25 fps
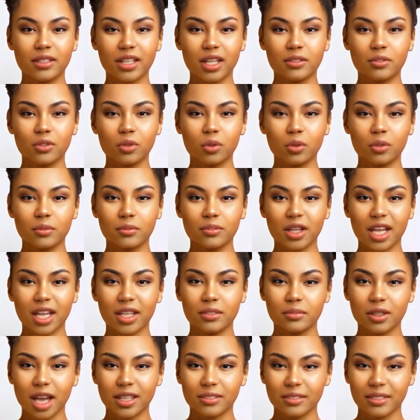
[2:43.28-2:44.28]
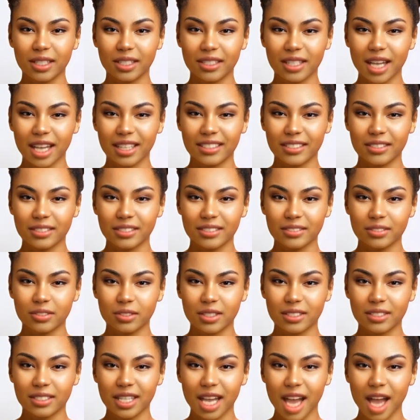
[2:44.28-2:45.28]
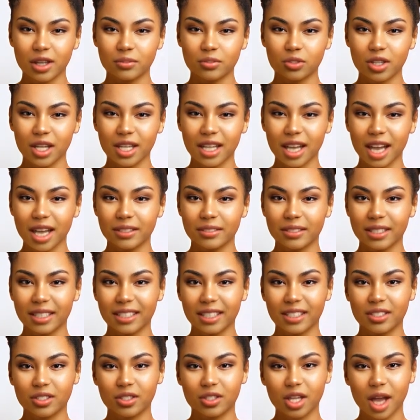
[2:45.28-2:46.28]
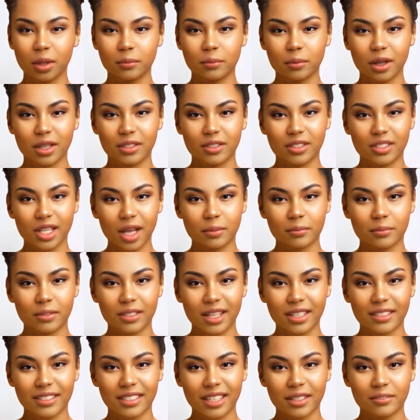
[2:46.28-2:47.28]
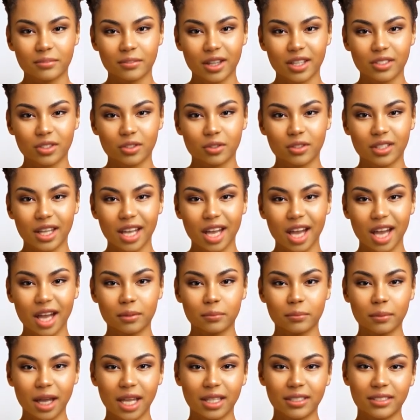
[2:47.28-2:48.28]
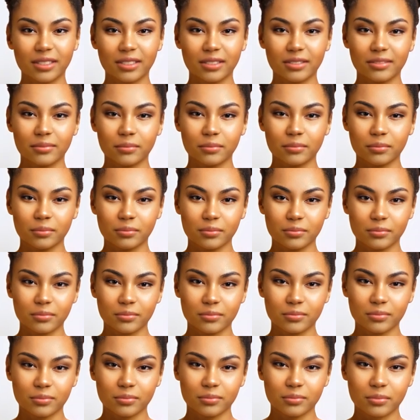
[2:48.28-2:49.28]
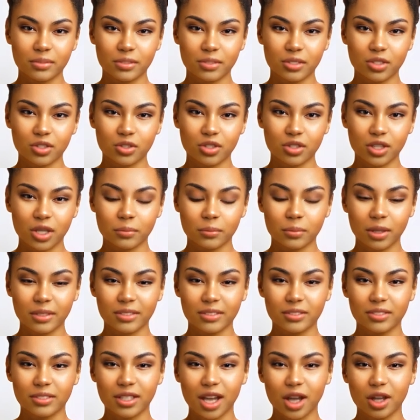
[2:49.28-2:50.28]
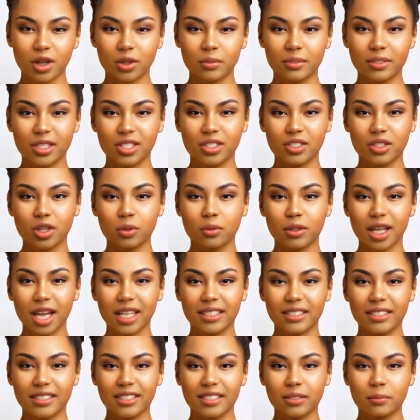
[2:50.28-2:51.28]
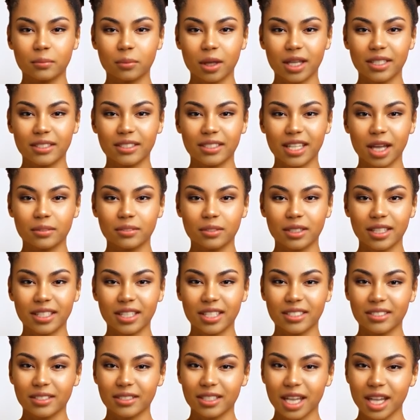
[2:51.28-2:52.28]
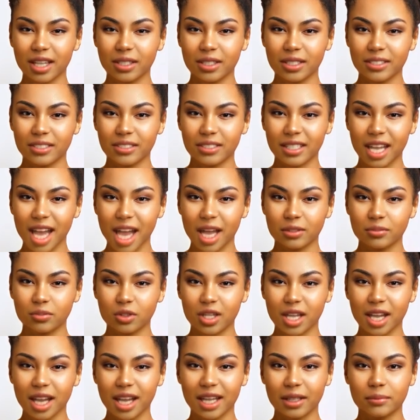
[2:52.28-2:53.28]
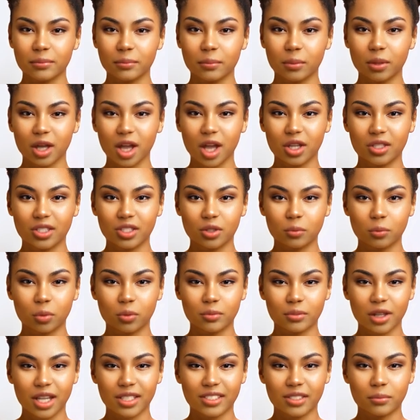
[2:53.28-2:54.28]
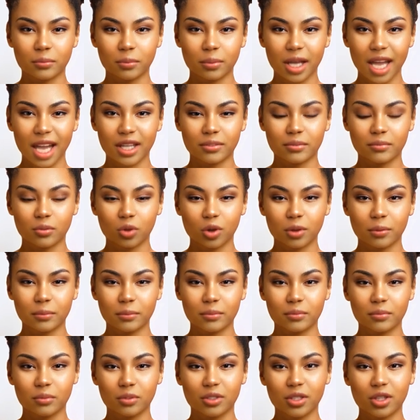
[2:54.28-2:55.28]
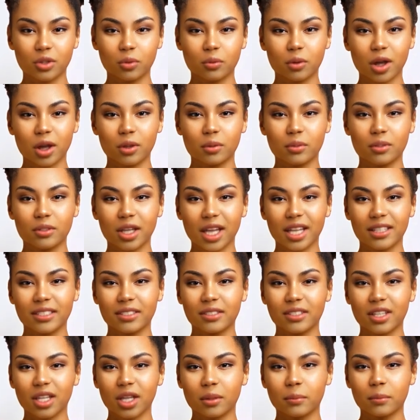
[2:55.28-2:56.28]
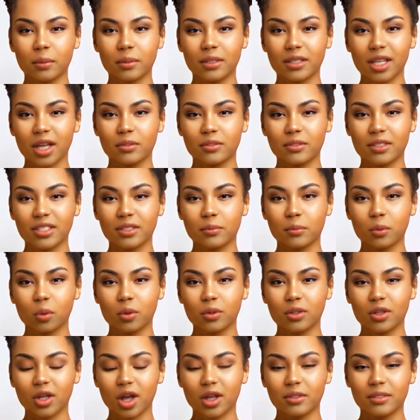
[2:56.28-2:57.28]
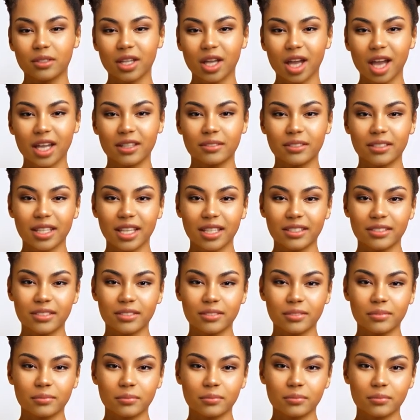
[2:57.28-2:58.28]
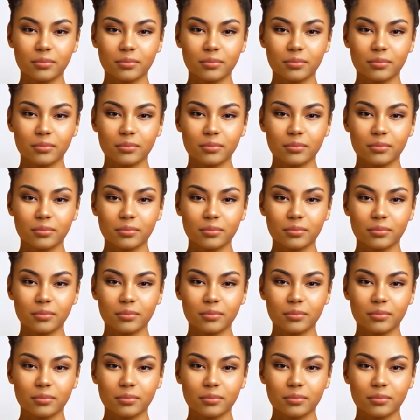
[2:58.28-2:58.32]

If you're a fan of athletics, then the African Athletics Championships is an event you cannot miss. The tournament not only showcases the best athletics talent in Africa, but also provides a platform for the growth and development of the sport on the continent.